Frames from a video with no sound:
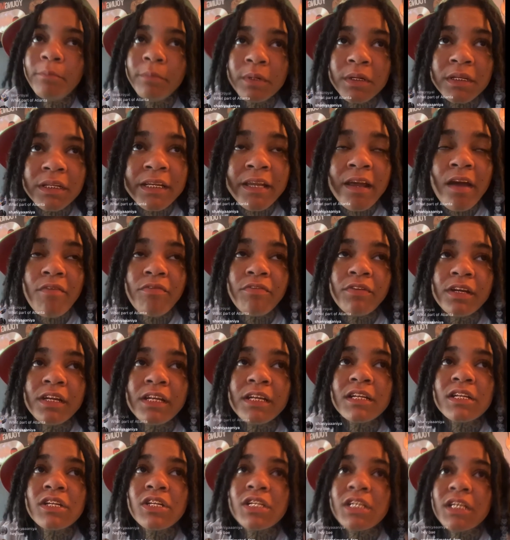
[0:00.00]
But definitely
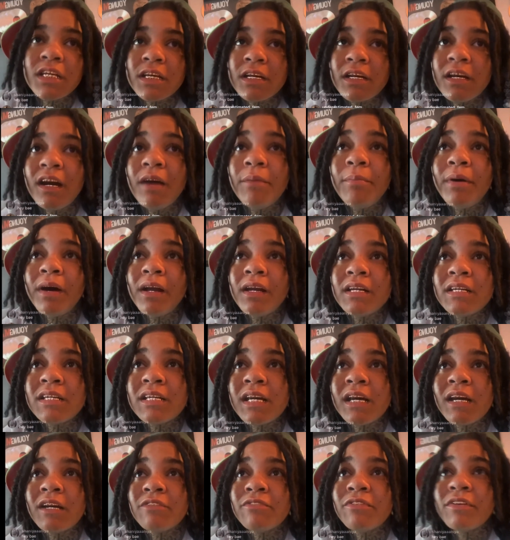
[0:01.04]
this year, I
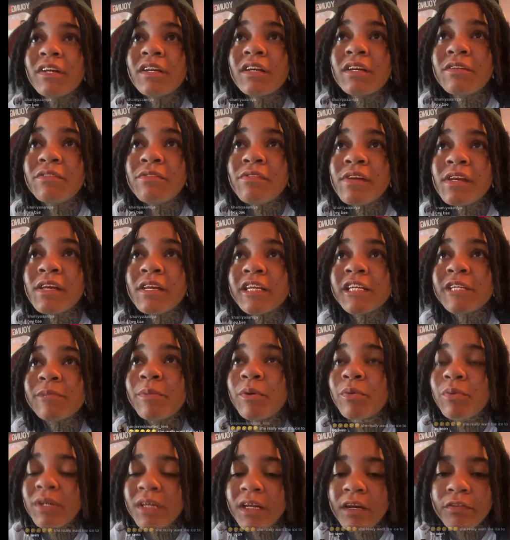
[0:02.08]
apologize for the inconvenience,
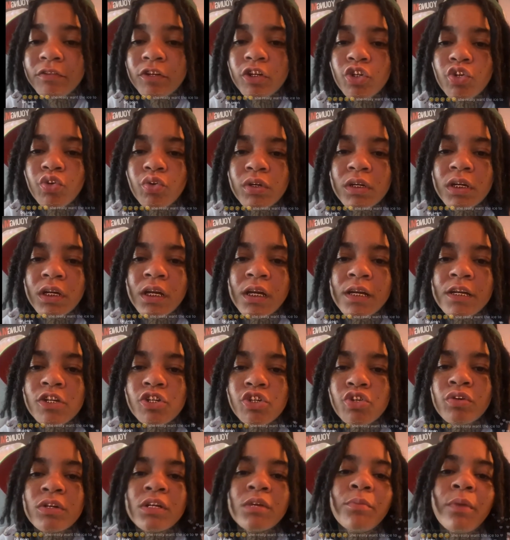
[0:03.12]
but we definitely doing Atlanta.
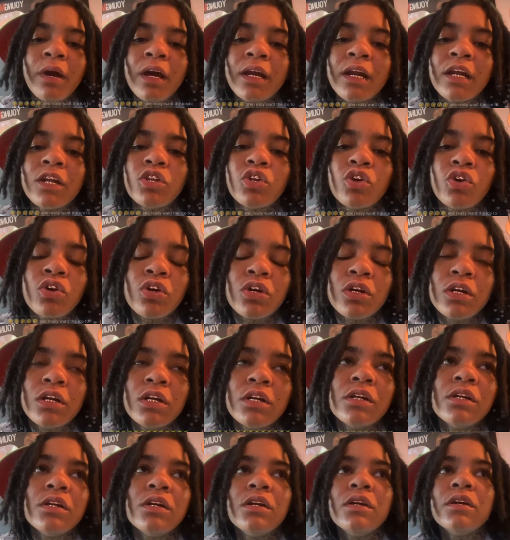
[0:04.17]
So anybody that thought,
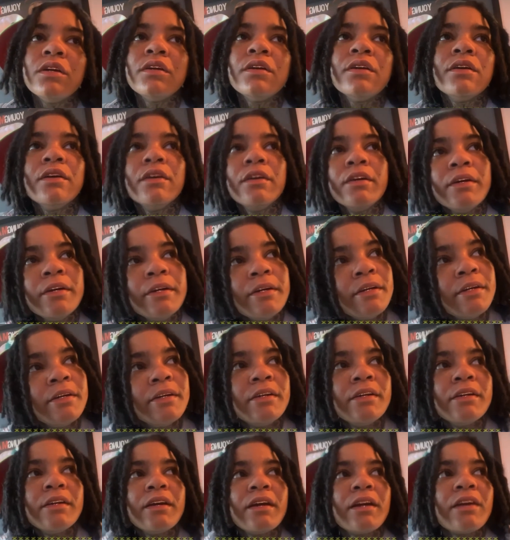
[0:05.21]

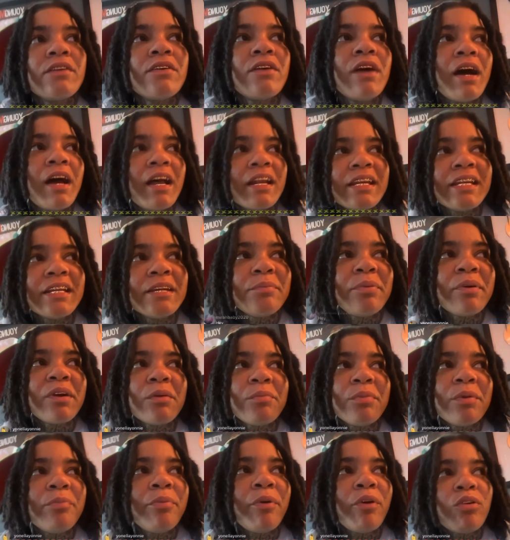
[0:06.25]
you know, I did put
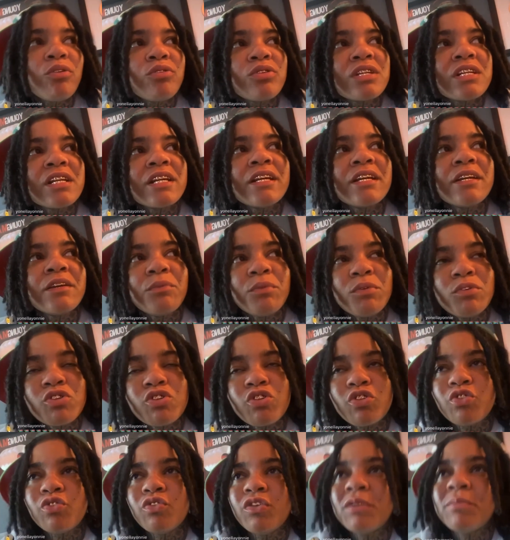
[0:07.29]
up a post saying we was
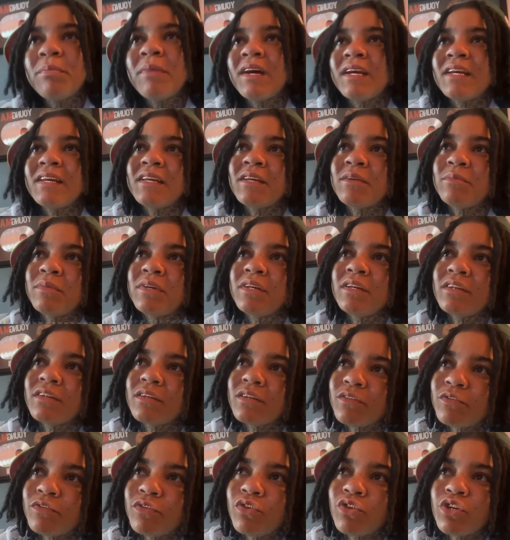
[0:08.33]
gonna do it in Miami.
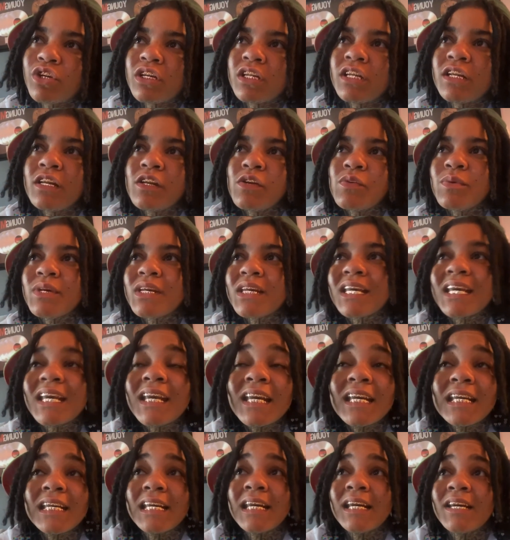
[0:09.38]
Unfortunately, we
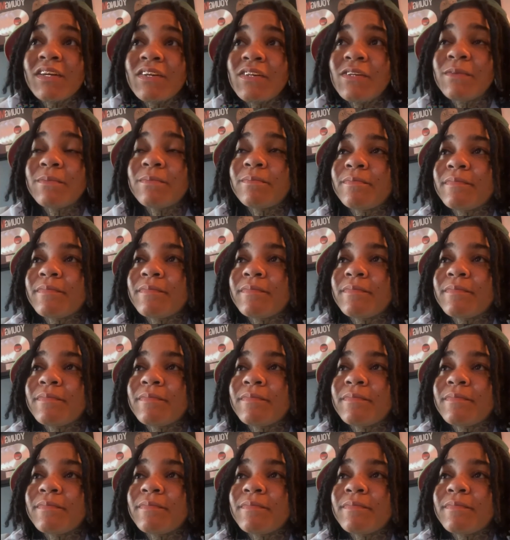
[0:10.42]
can't now.